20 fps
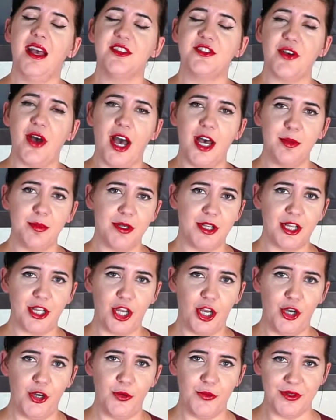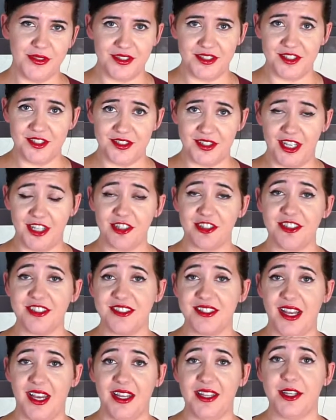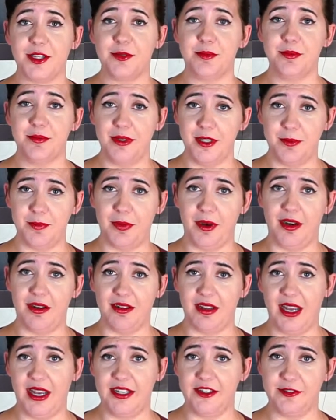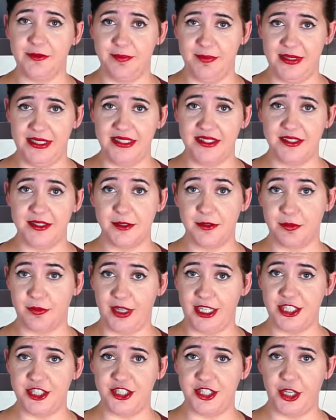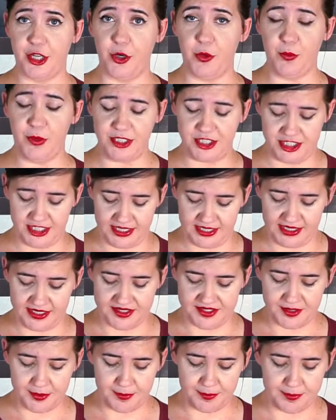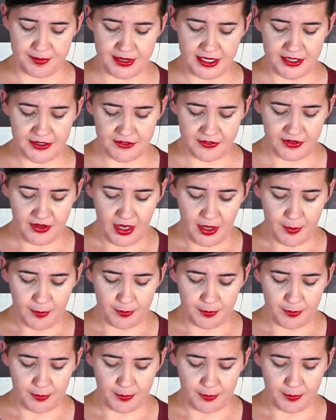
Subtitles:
So I'm gonna go with the standard Italian meatball kind of mince ratio, which is beef,